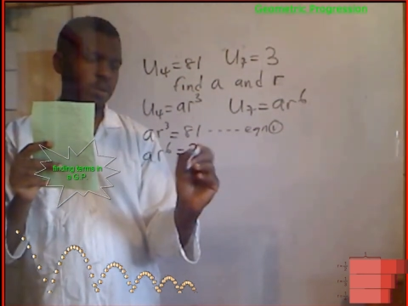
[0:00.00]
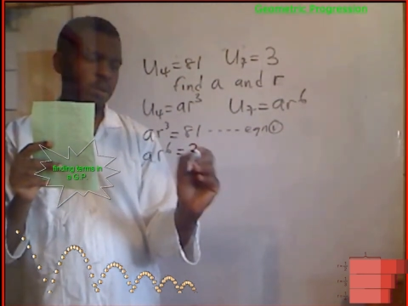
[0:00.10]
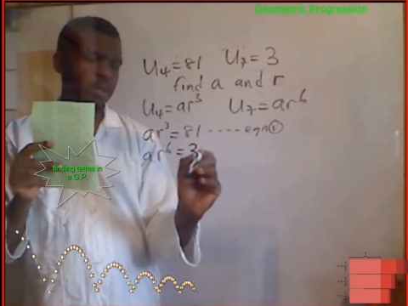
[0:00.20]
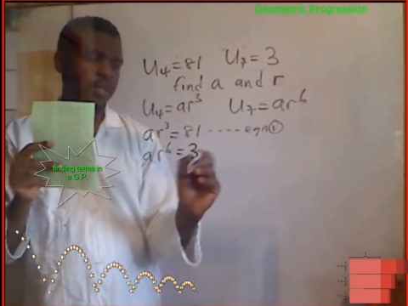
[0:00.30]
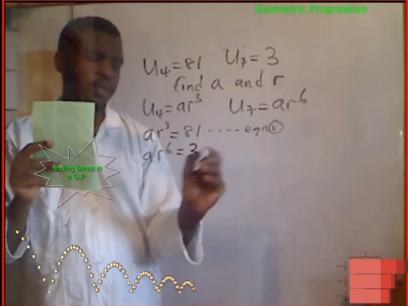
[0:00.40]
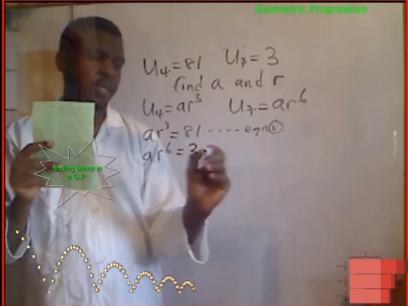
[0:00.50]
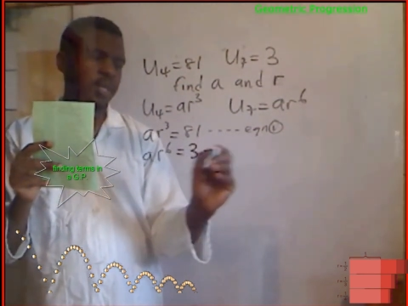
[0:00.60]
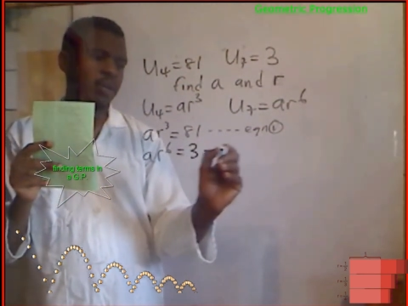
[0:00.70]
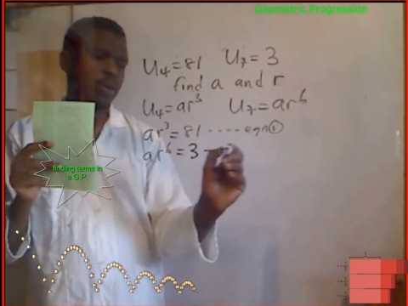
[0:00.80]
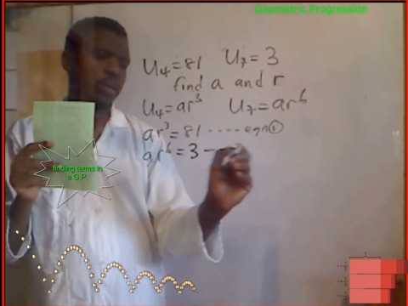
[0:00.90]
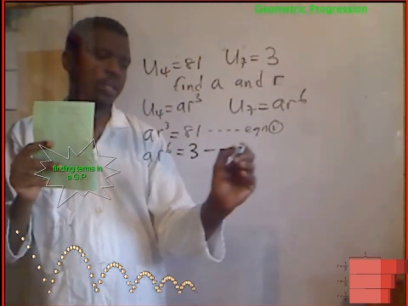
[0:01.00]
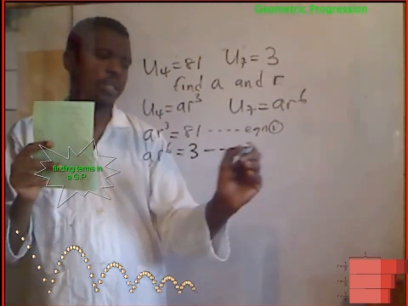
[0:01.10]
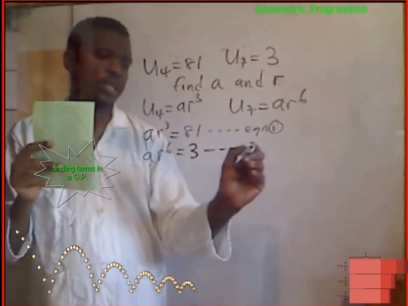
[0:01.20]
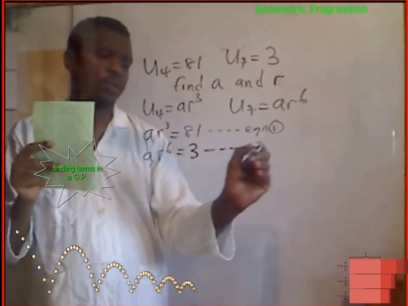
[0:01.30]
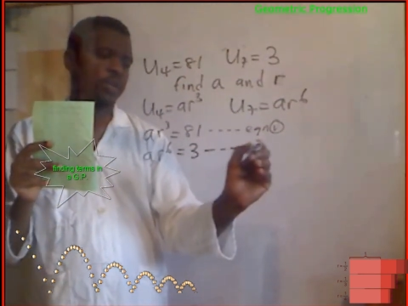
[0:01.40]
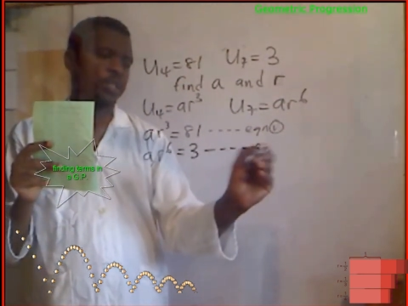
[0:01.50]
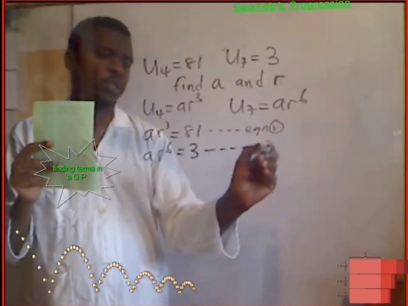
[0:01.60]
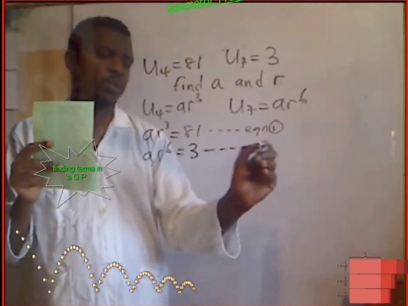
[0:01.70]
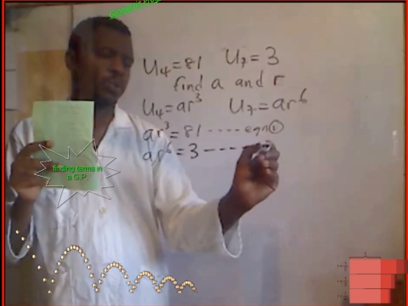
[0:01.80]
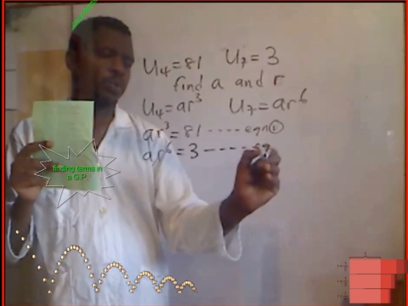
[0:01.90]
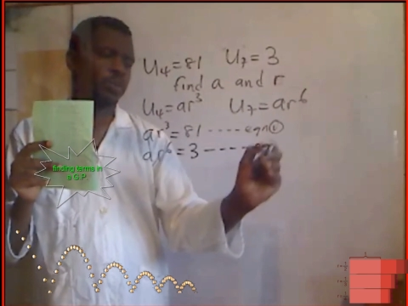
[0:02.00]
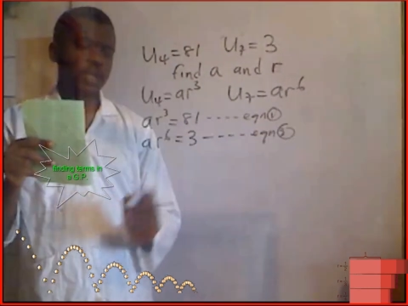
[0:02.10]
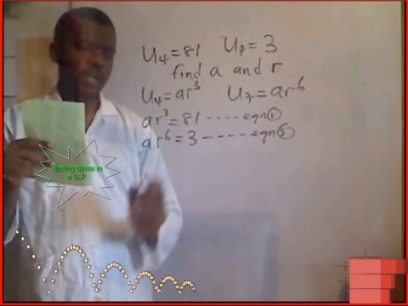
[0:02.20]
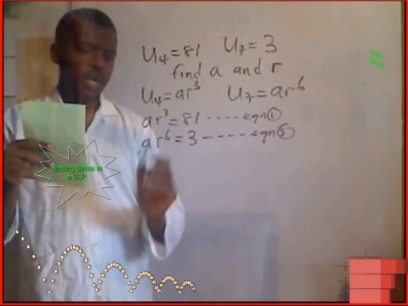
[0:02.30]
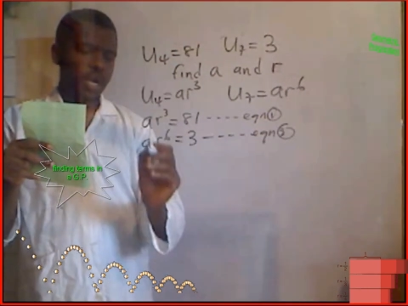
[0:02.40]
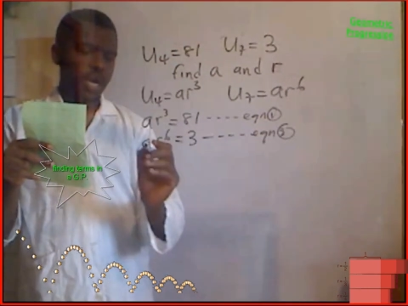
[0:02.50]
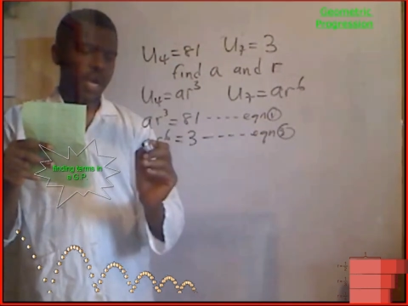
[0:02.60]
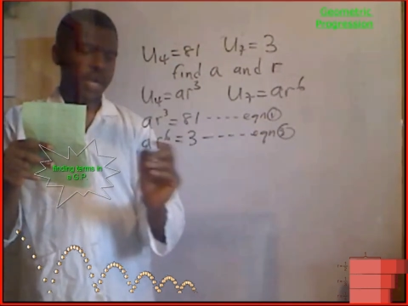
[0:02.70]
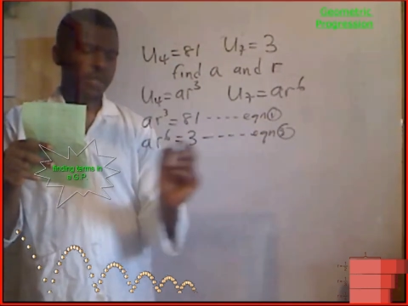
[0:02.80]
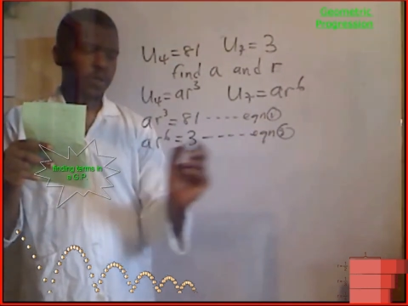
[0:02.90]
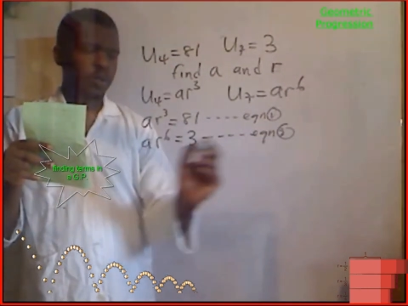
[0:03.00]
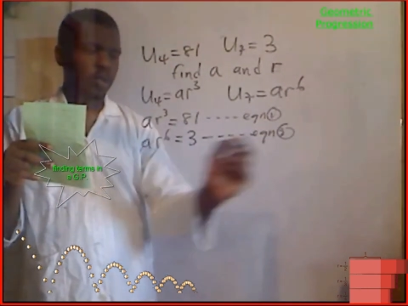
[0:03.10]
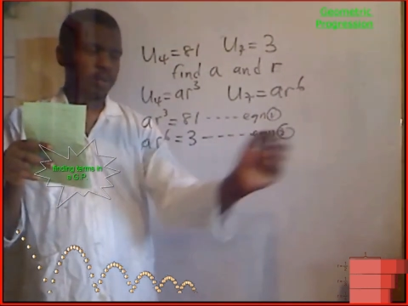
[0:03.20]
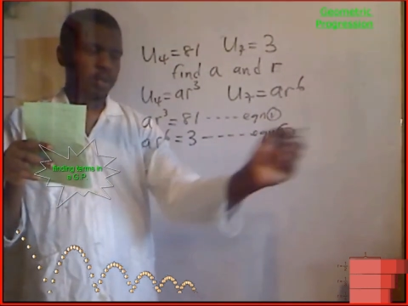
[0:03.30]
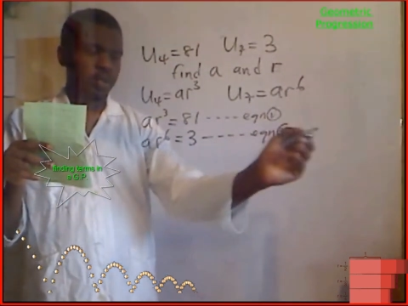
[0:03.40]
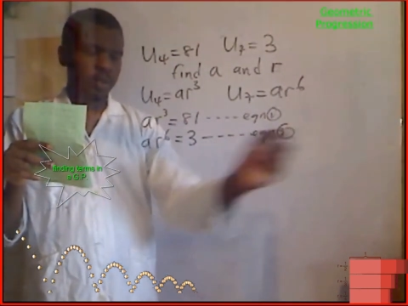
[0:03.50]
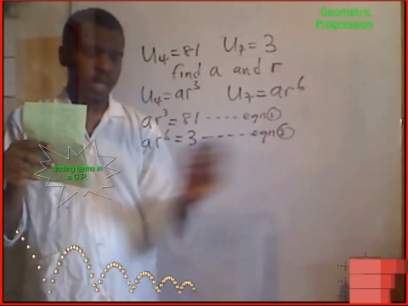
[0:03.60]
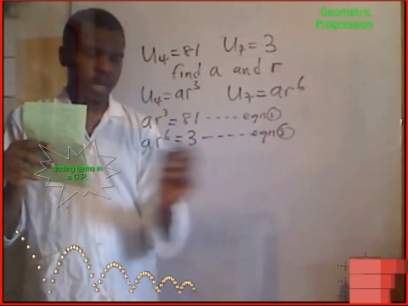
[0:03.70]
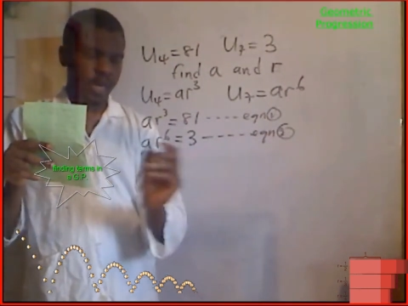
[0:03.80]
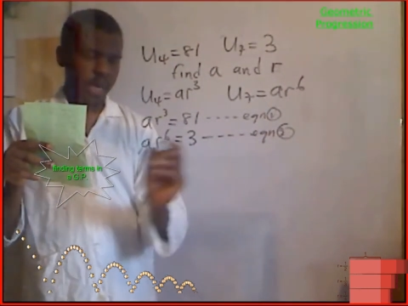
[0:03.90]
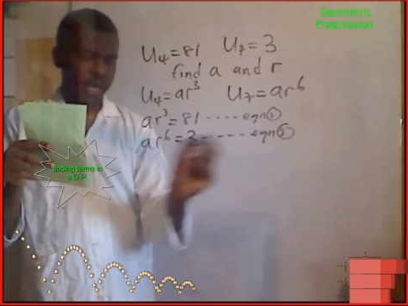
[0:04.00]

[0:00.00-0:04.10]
3. Call this equation 2. I need to substitute here. I